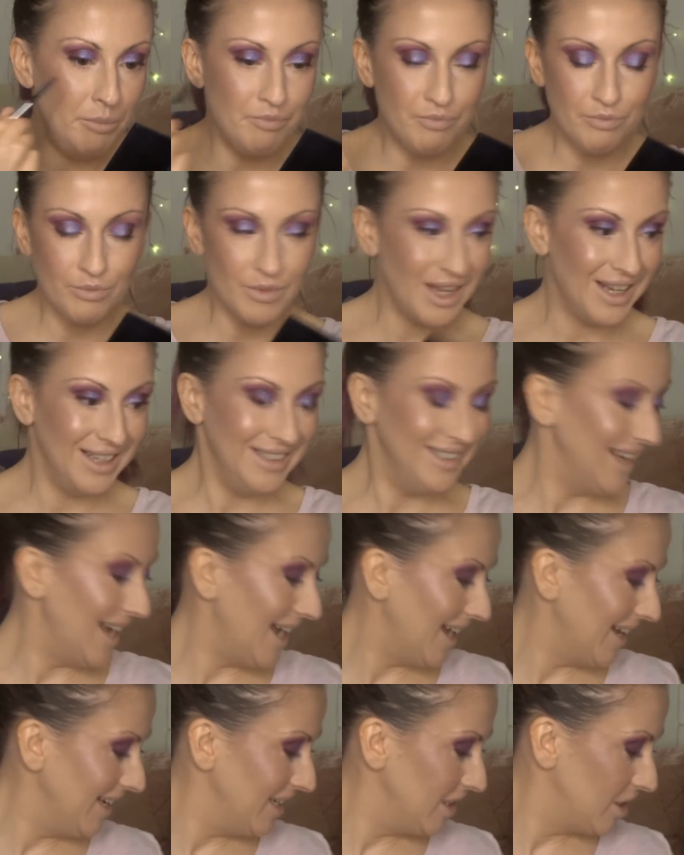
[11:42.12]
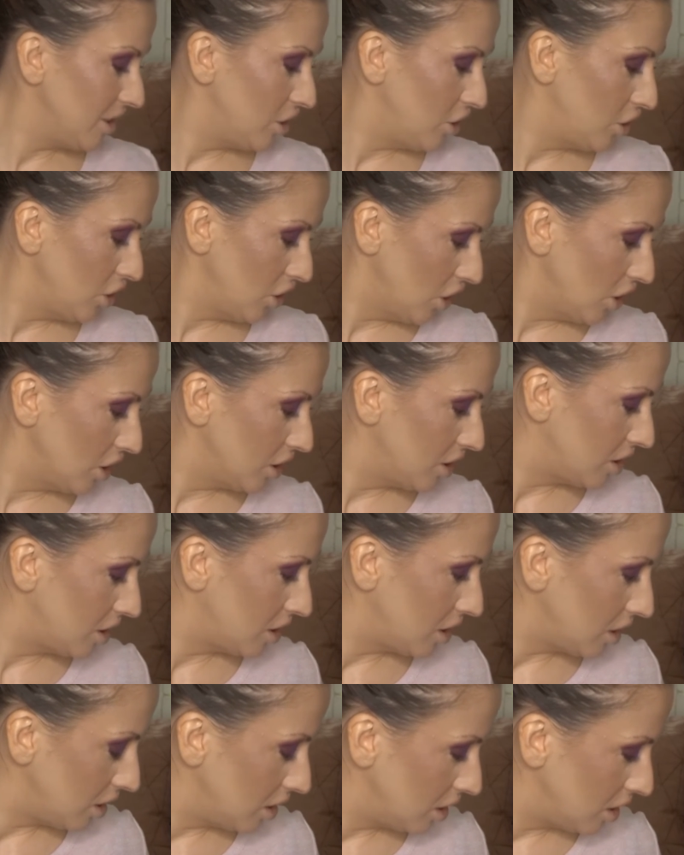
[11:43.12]
um, and yeah, it's
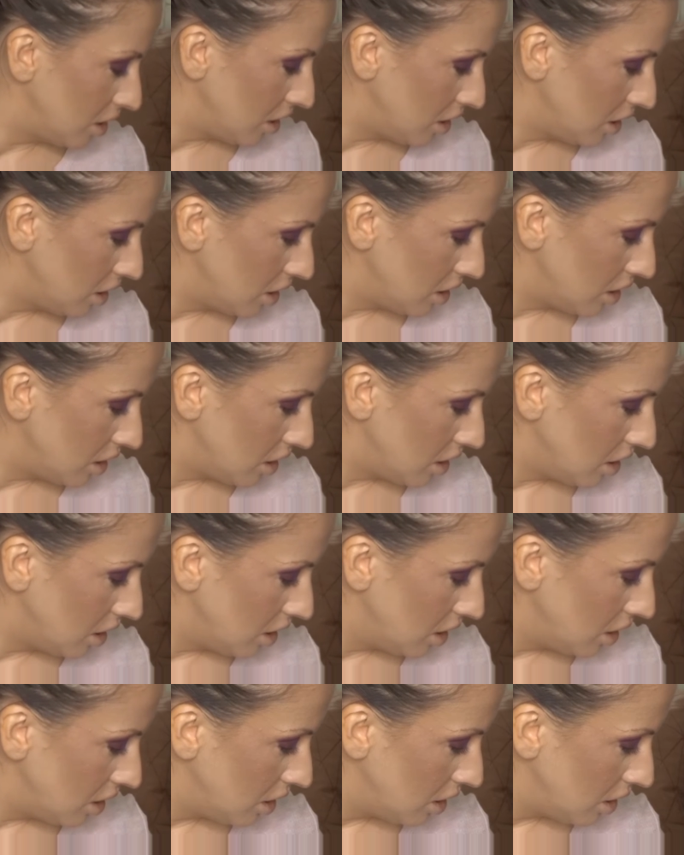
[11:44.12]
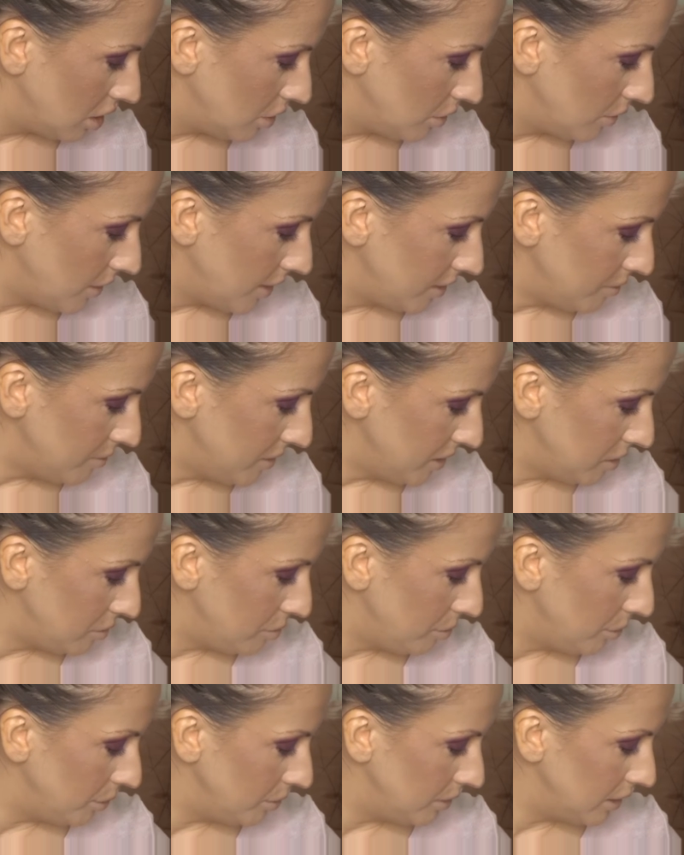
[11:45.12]
just... Where's this
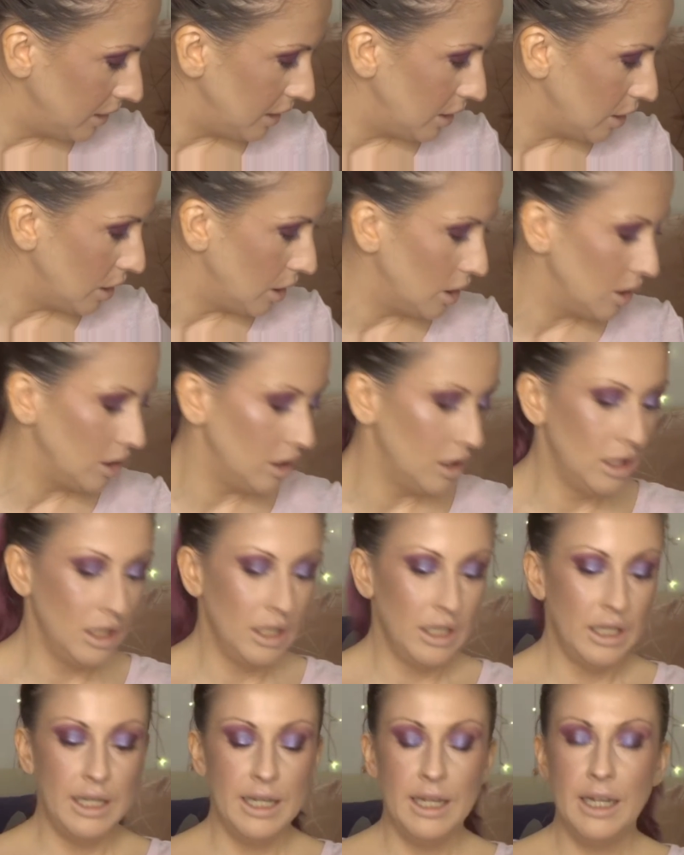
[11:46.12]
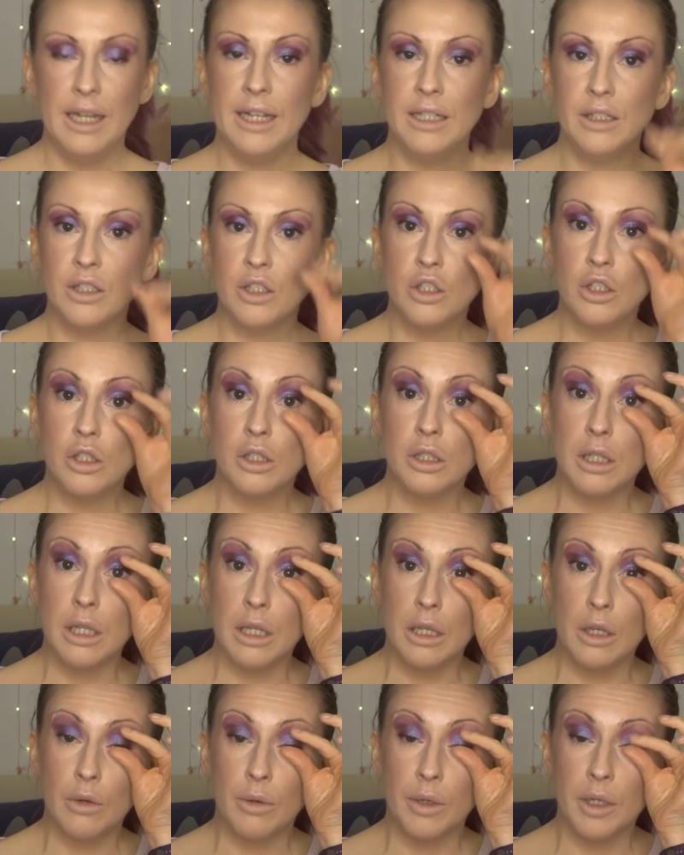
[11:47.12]
spoolie gone? It's just
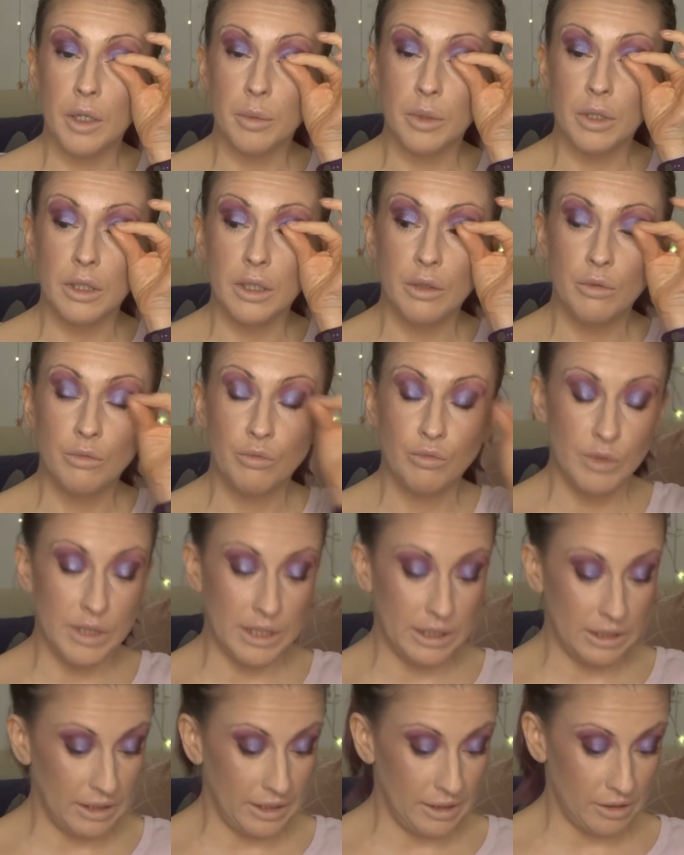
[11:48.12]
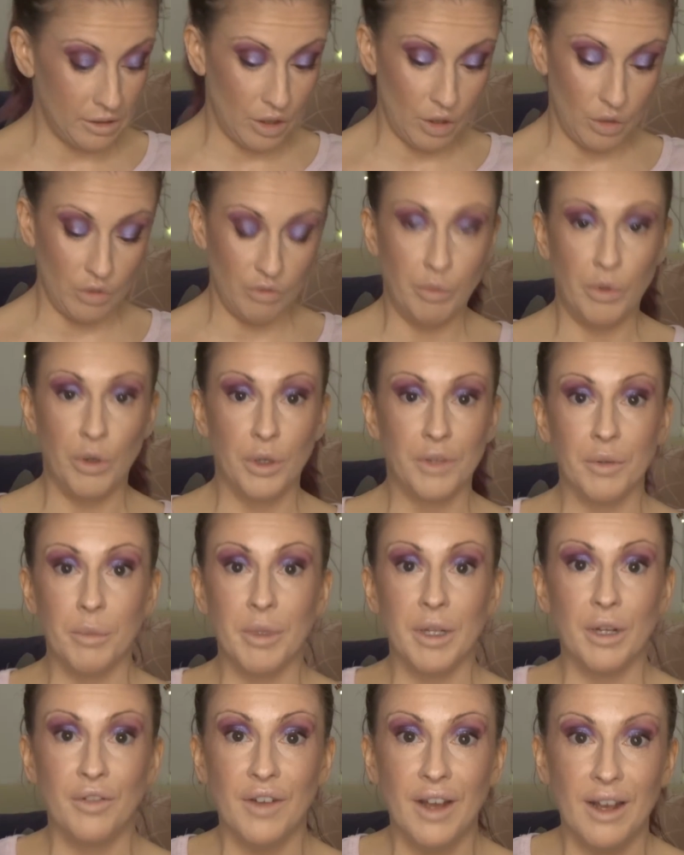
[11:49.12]
incredible. It really is goof proof. I
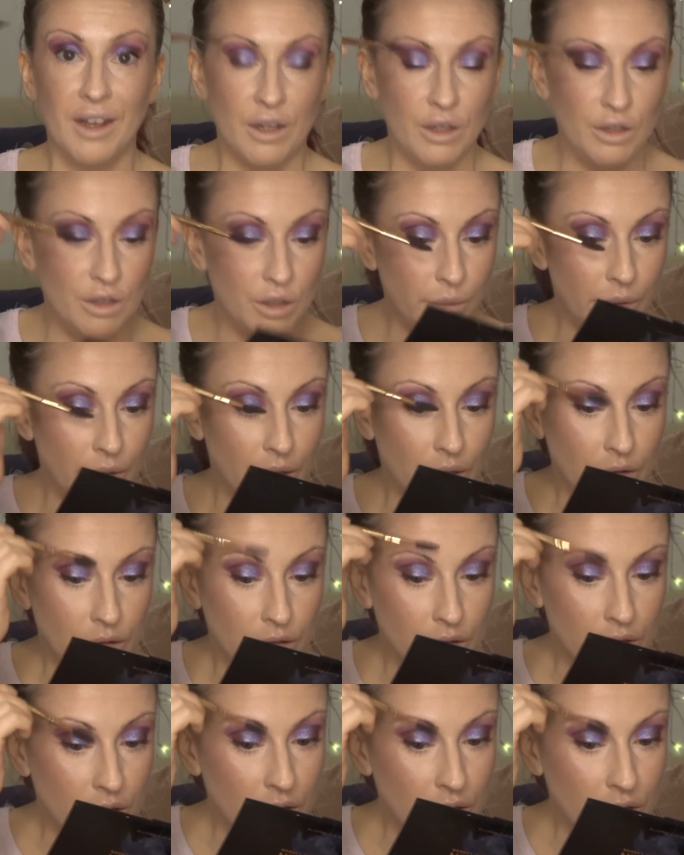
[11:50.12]
mean, if I can do it,